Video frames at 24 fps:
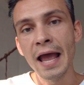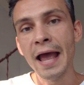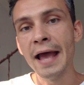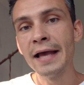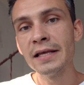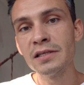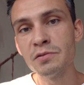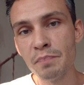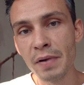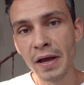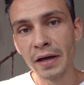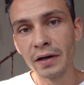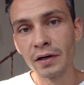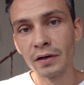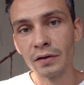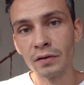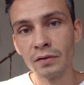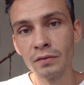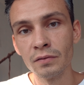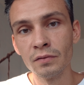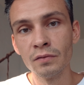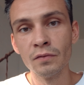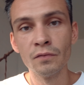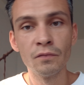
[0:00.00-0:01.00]
as better
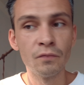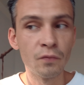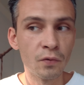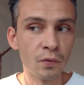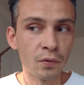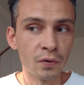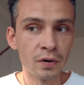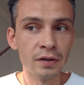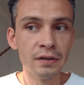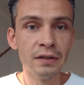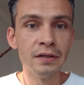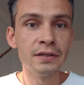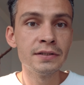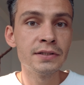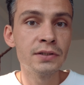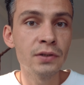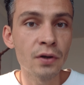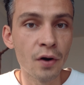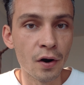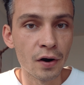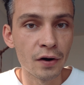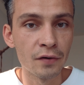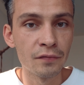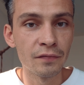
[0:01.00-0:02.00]
for the
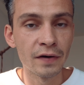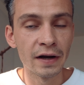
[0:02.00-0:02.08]
stock